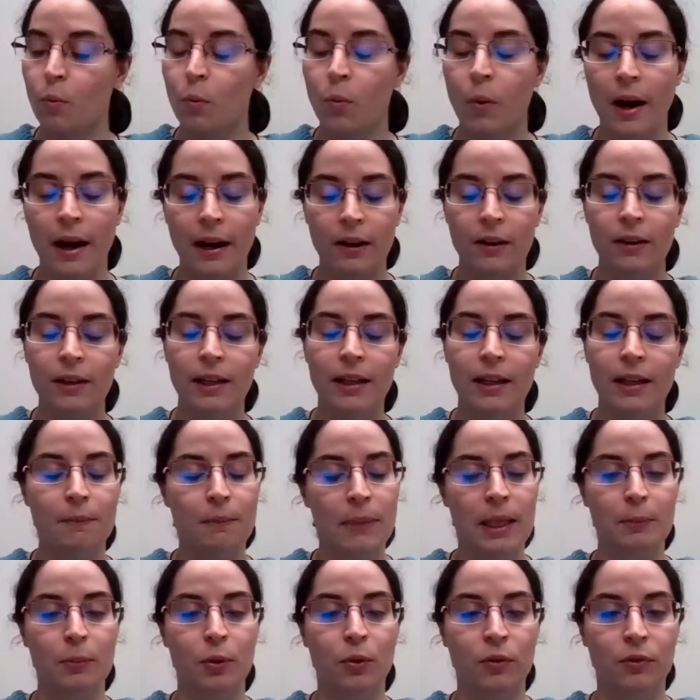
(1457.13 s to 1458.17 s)
where can
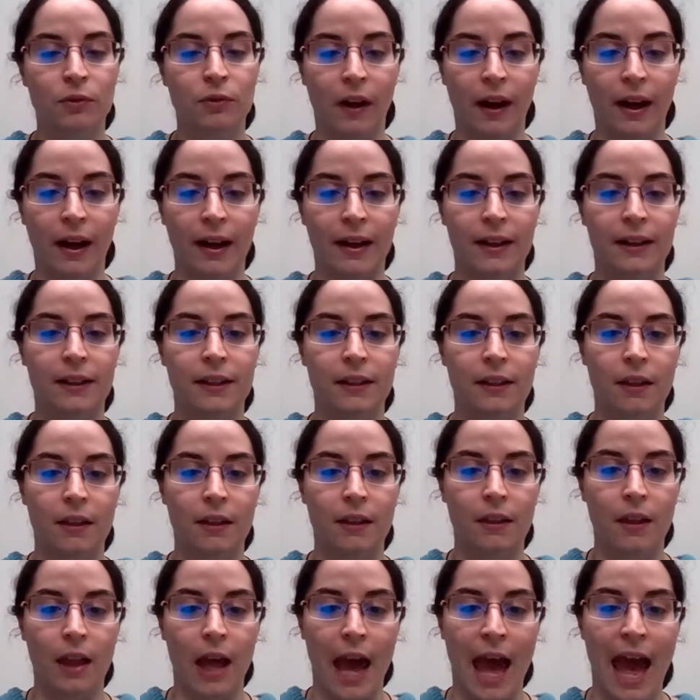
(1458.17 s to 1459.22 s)
people find
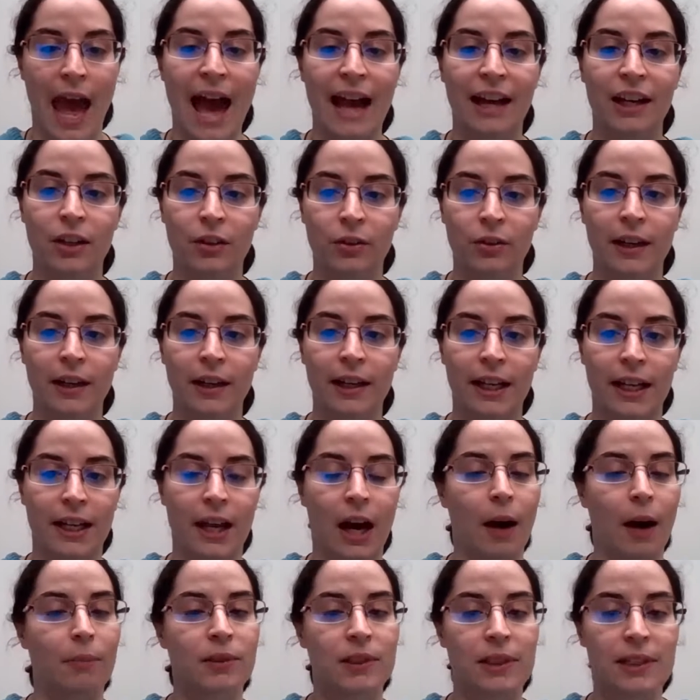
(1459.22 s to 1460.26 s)
accurate and
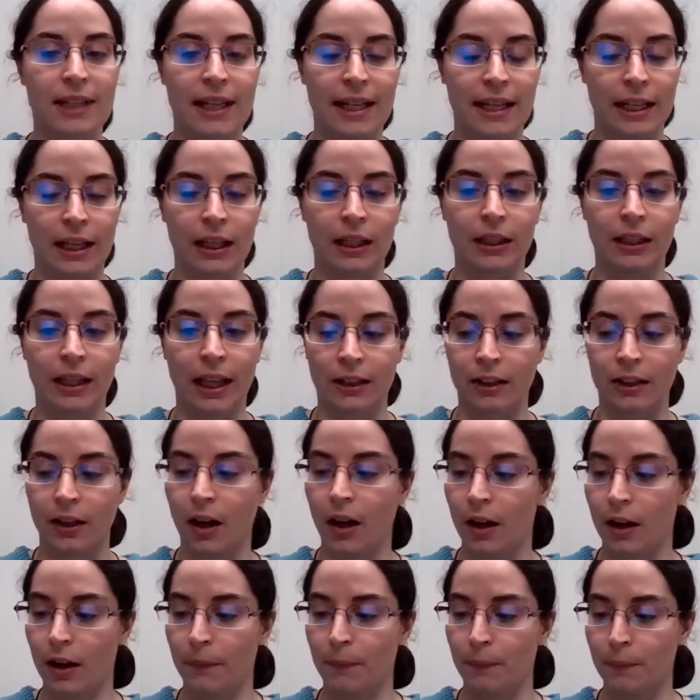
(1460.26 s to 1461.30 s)
up-to-date
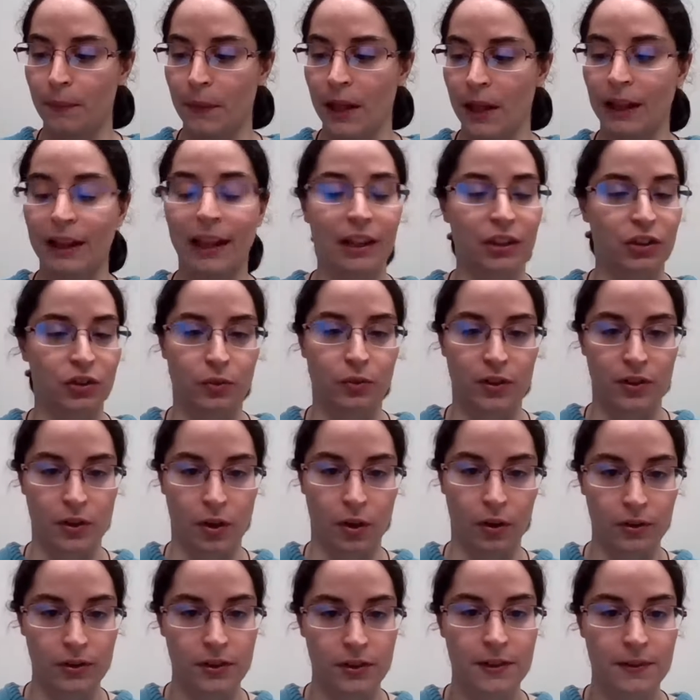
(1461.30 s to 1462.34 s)
election
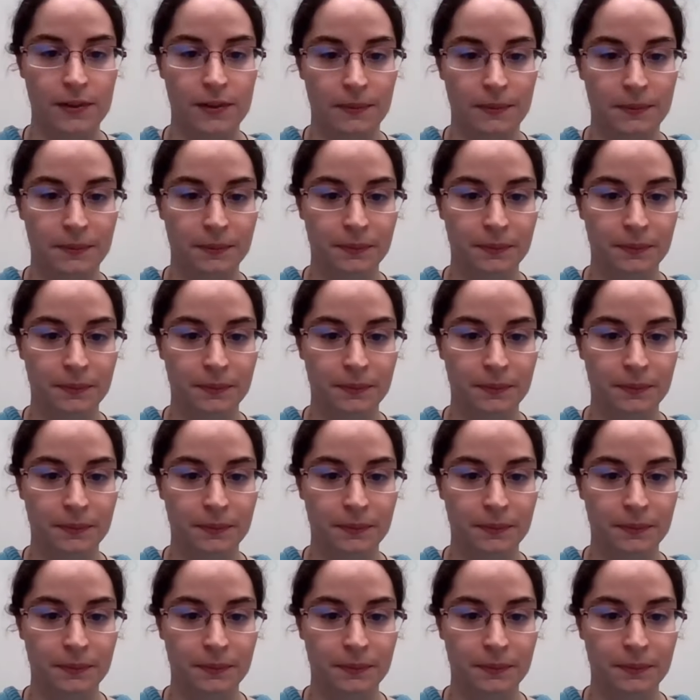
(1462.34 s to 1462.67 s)
results?